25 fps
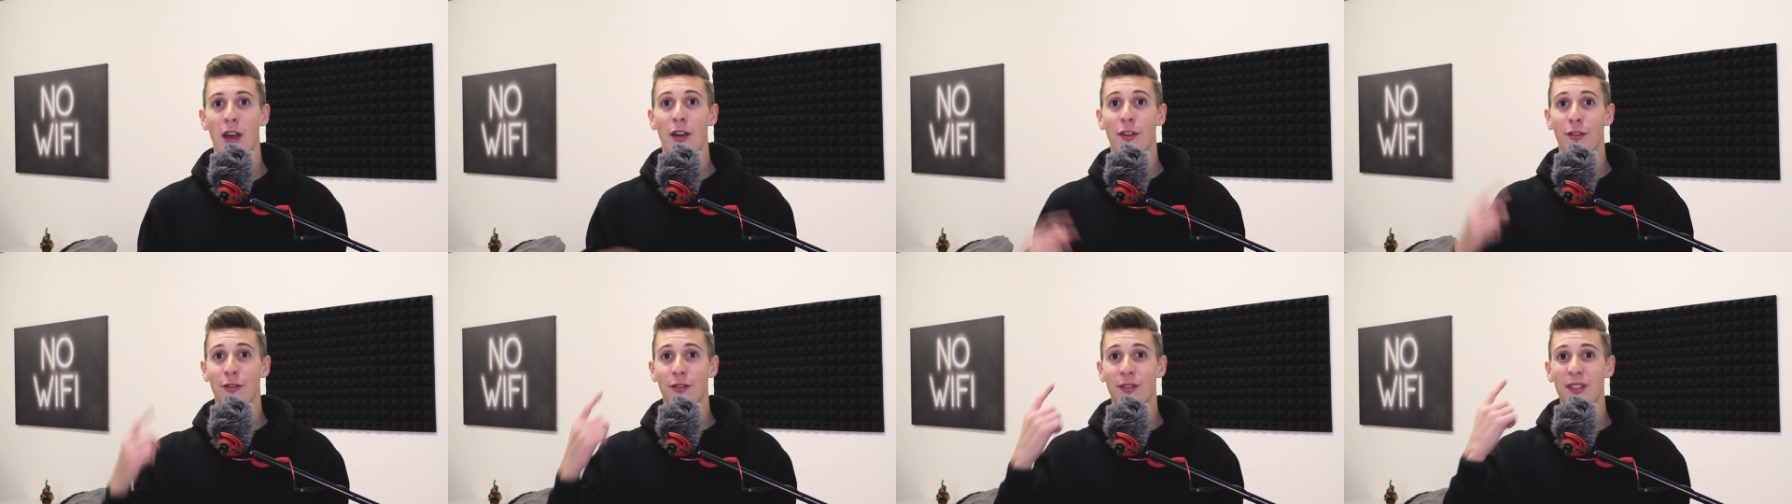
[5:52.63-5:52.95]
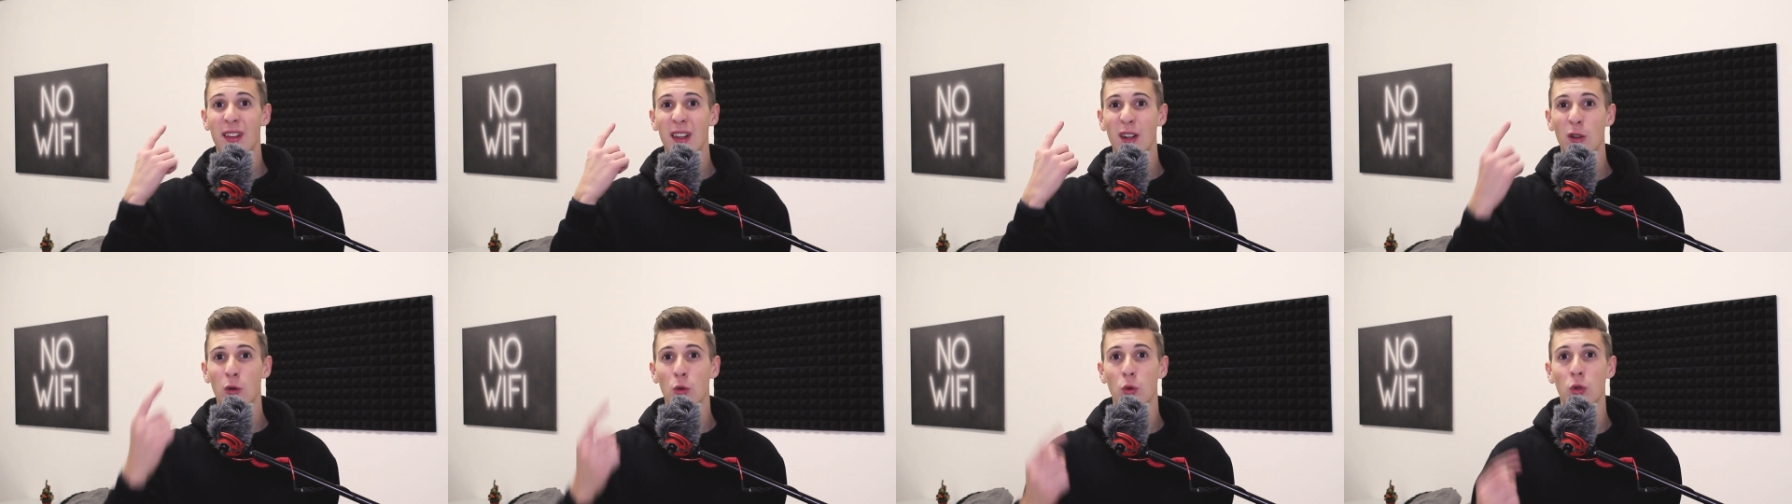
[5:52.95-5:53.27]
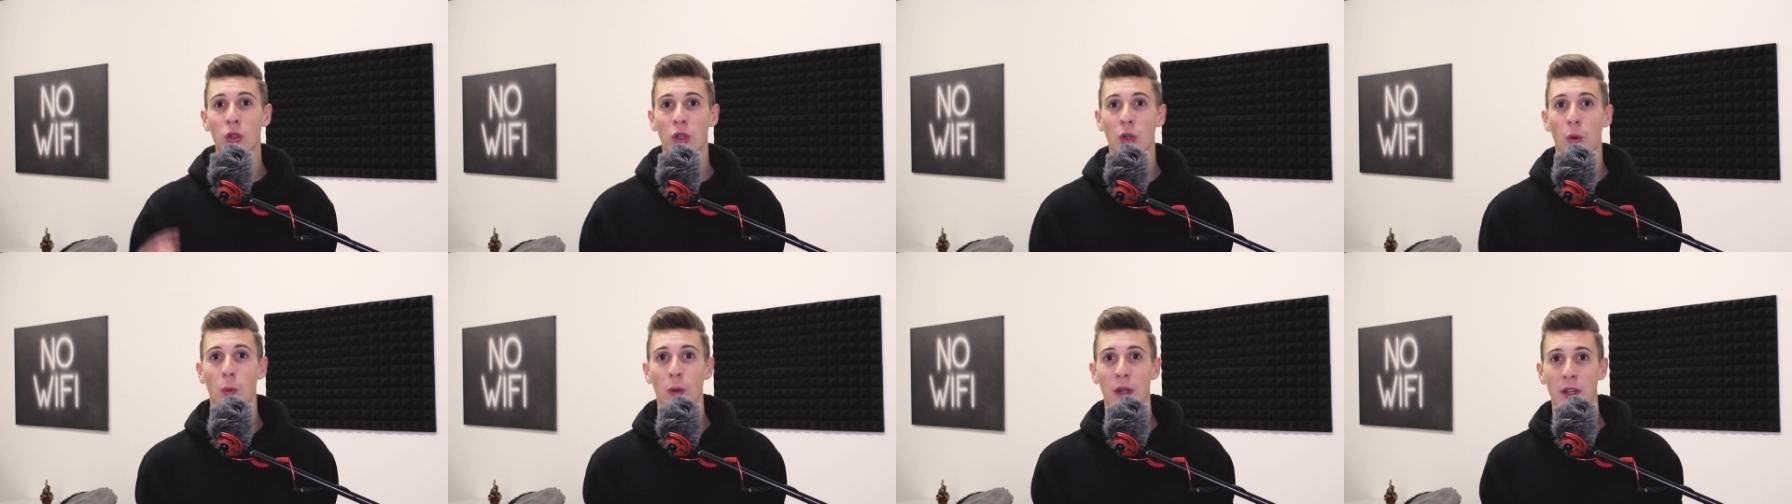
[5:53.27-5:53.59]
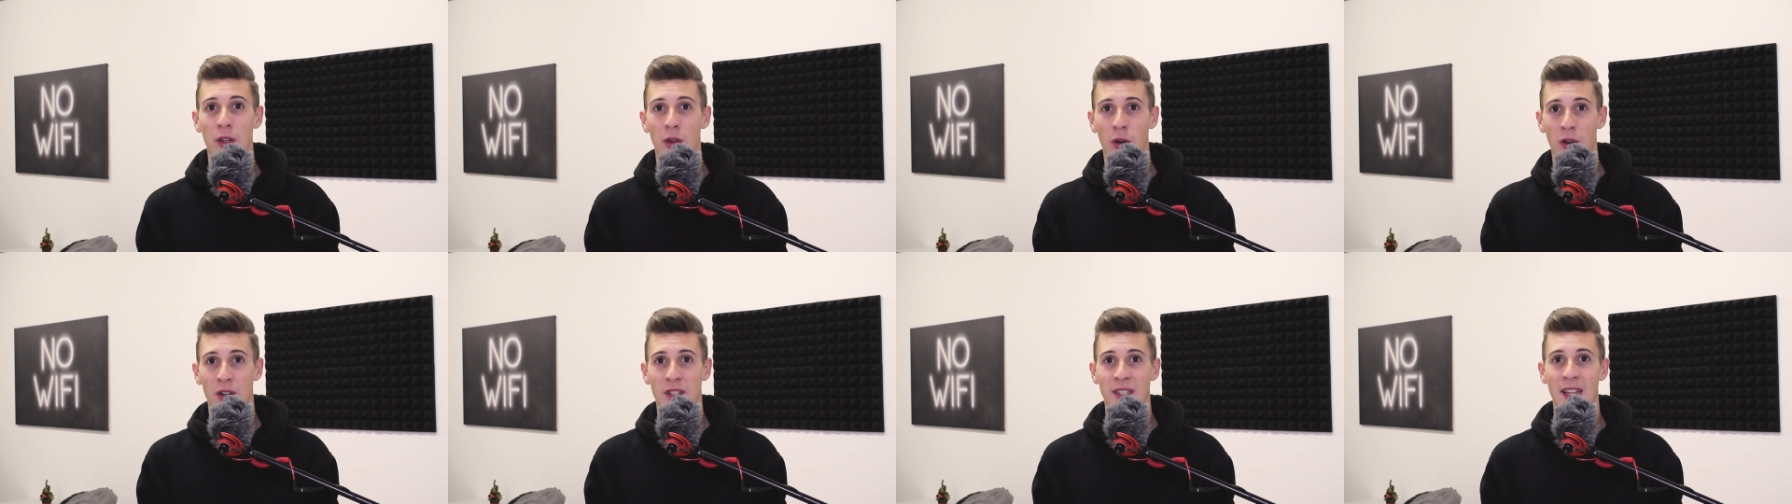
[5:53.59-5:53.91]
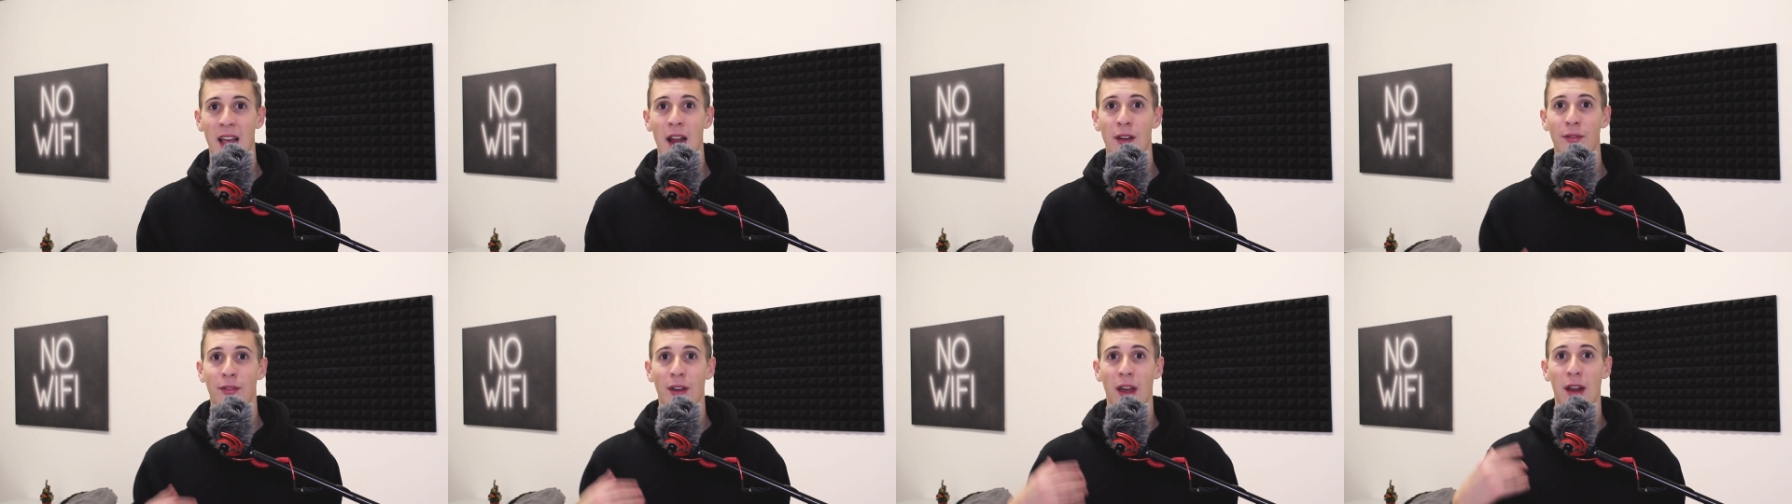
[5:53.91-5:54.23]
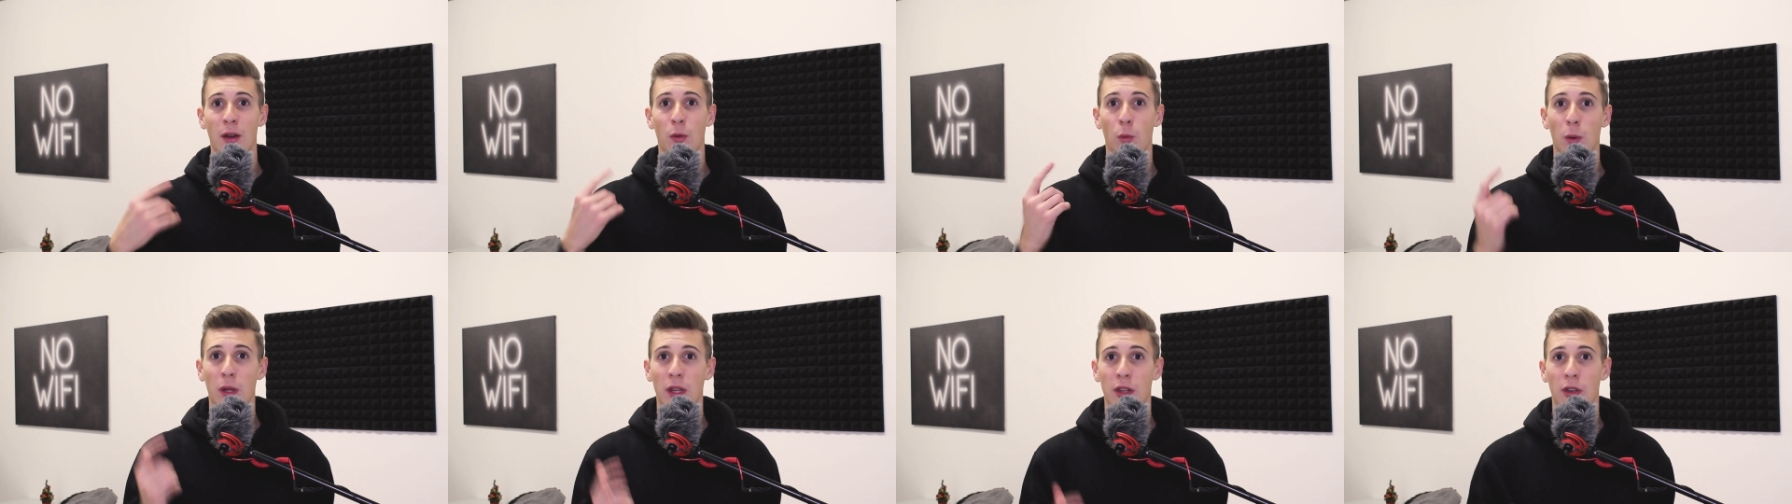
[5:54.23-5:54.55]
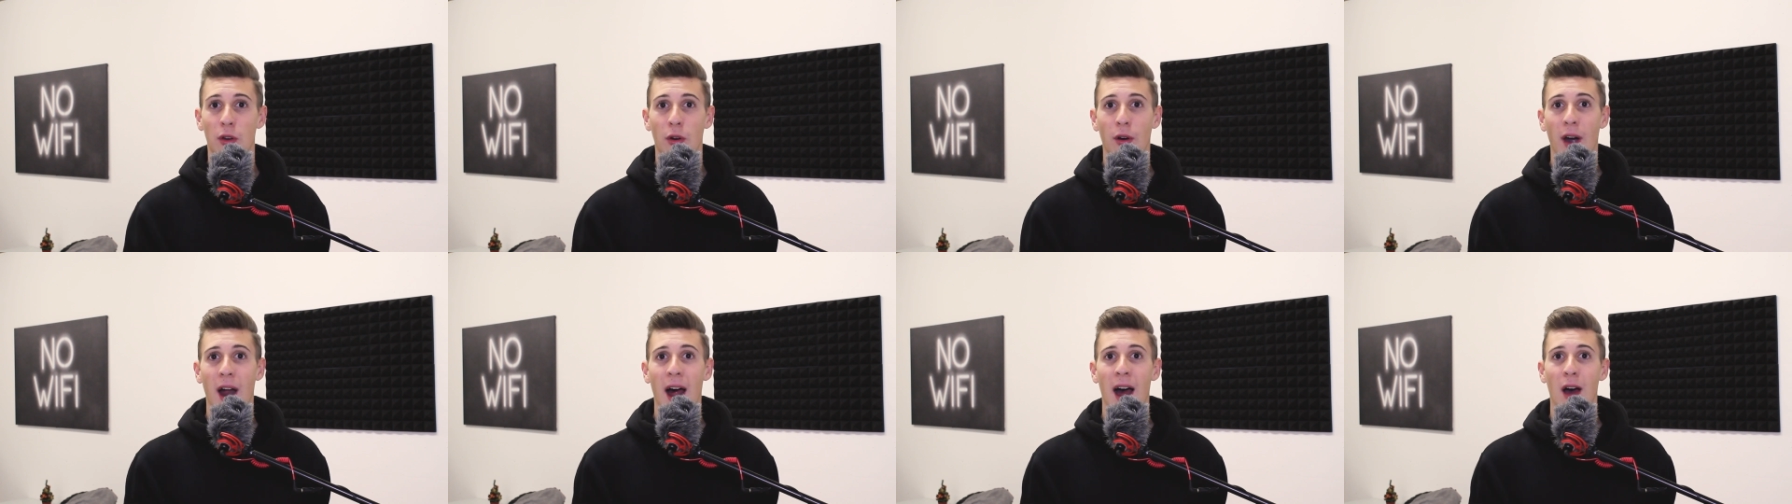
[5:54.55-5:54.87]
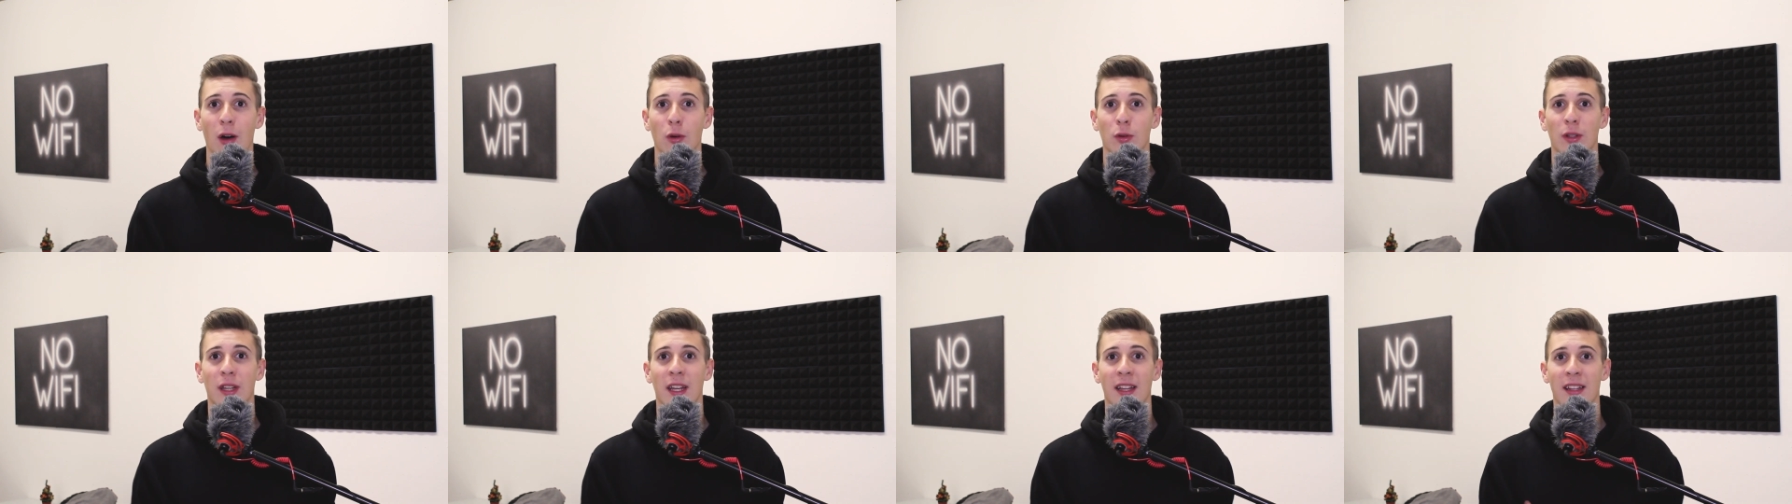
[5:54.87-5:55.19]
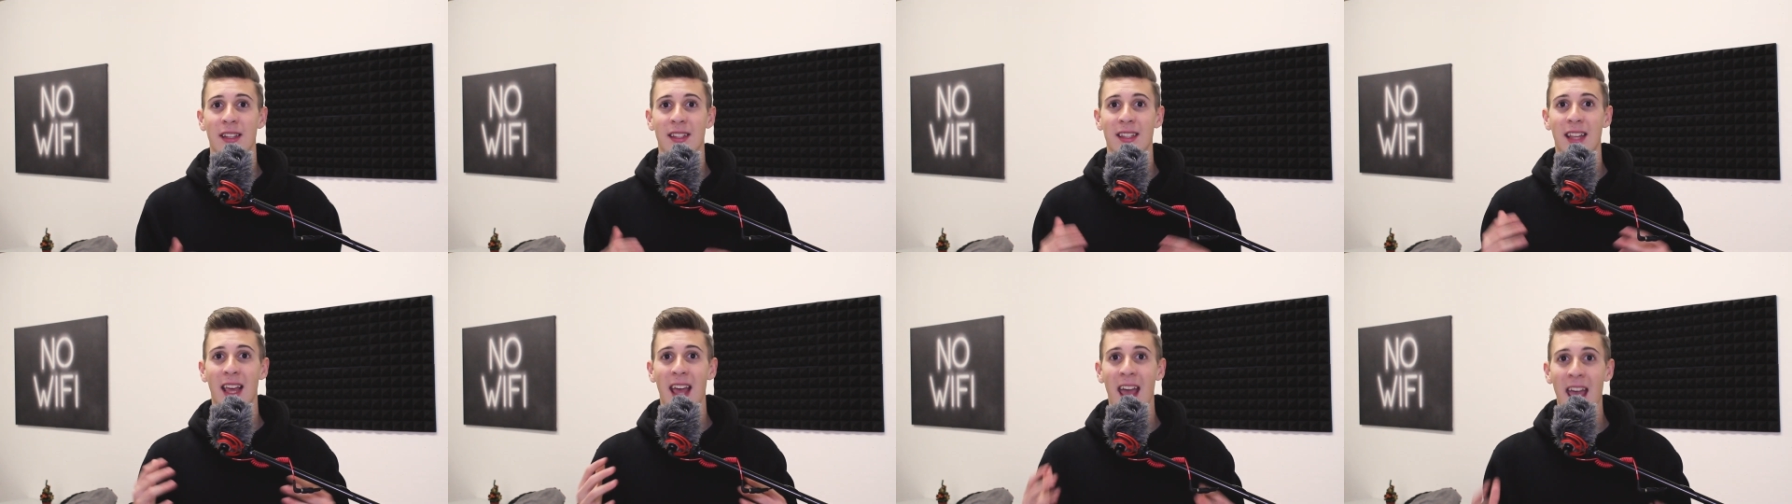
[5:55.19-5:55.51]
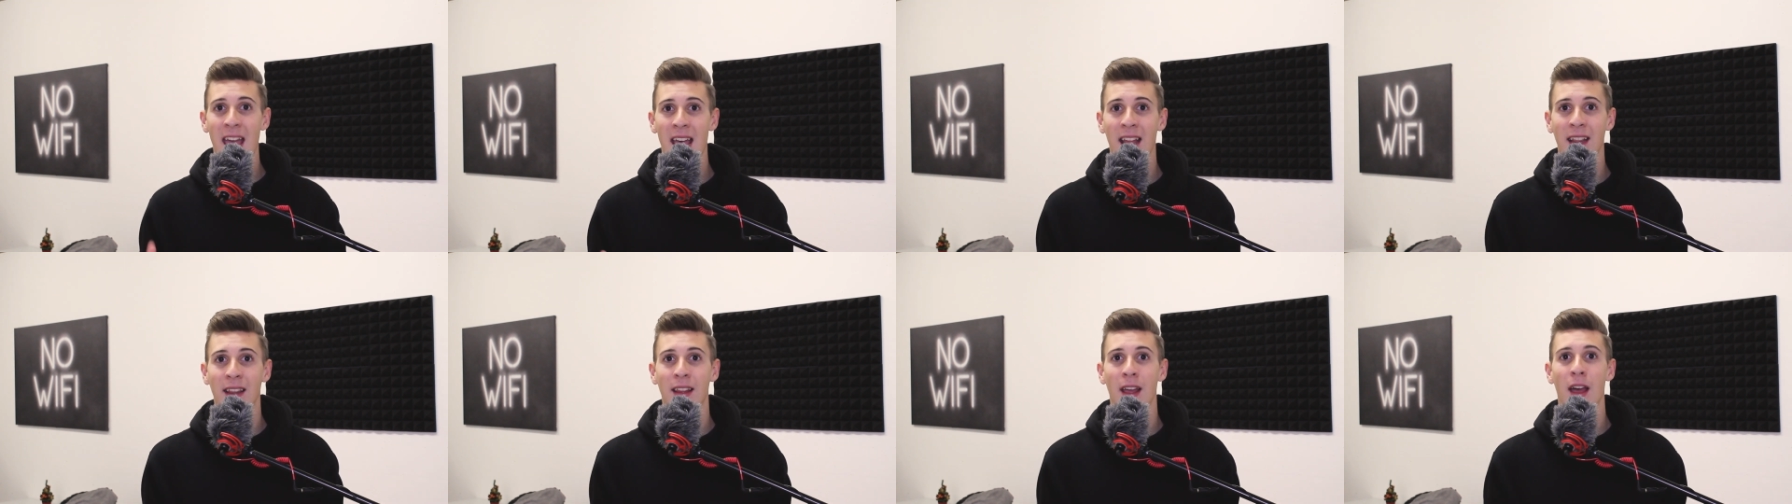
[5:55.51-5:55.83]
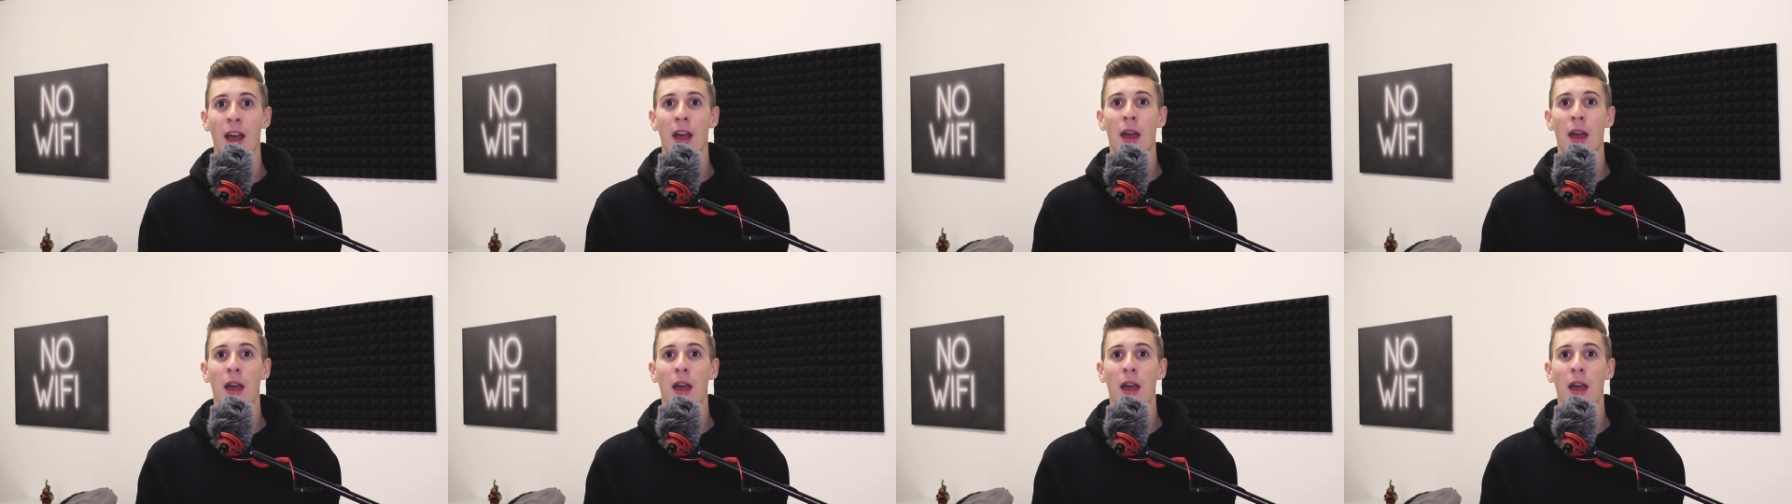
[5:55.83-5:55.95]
feel good with yourself and with your audience and